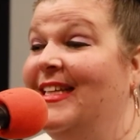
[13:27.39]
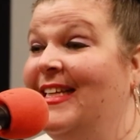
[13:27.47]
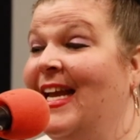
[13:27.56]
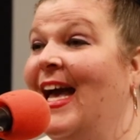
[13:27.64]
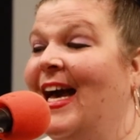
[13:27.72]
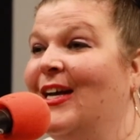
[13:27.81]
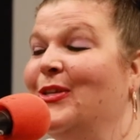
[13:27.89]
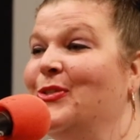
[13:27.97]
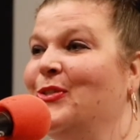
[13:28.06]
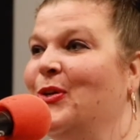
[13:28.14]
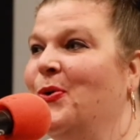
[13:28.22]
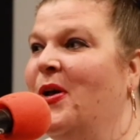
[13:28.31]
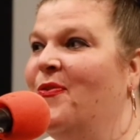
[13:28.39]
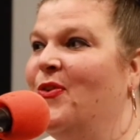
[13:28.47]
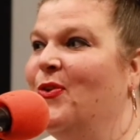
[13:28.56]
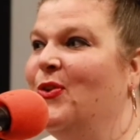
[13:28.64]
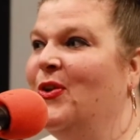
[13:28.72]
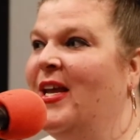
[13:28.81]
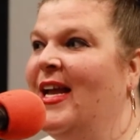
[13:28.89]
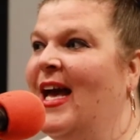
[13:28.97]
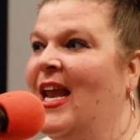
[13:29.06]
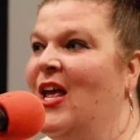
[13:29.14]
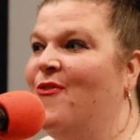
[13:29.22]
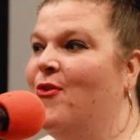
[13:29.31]
Yeah. So if you're looking
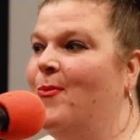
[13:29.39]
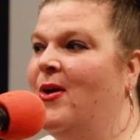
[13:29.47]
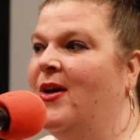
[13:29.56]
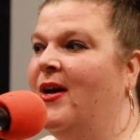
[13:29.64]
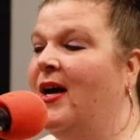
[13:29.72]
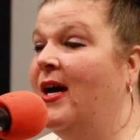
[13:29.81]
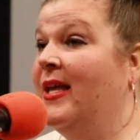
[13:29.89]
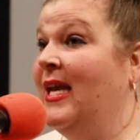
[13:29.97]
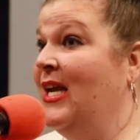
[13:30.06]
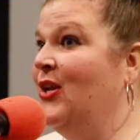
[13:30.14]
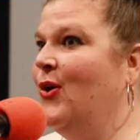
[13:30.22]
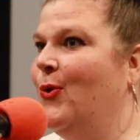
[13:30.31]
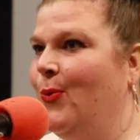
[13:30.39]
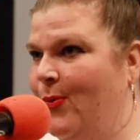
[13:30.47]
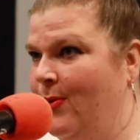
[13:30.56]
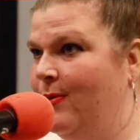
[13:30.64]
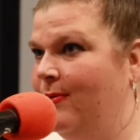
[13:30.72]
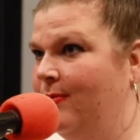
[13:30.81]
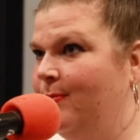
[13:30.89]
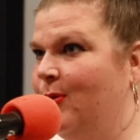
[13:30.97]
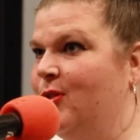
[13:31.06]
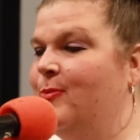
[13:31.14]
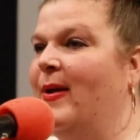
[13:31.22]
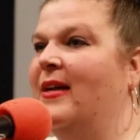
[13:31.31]
at it from a keto
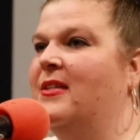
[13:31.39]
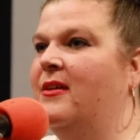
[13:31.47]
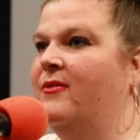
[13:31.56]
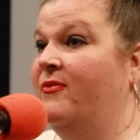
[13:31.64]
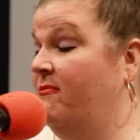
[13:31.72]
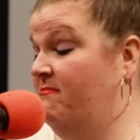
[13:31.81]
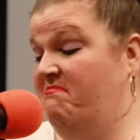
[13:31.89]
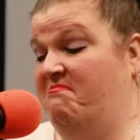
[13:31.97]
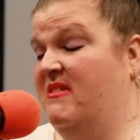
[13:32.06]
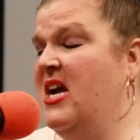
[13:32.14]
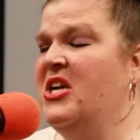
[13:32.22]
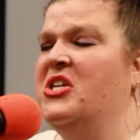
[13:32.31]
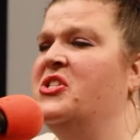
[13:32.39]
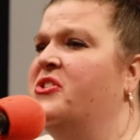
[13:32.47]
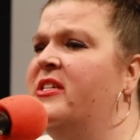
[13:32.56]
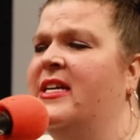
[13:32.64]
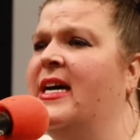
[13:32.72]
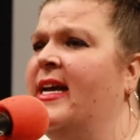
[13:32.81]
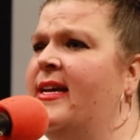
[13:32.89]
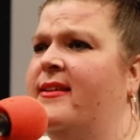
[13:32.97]
perspective, I couldn't do the diet.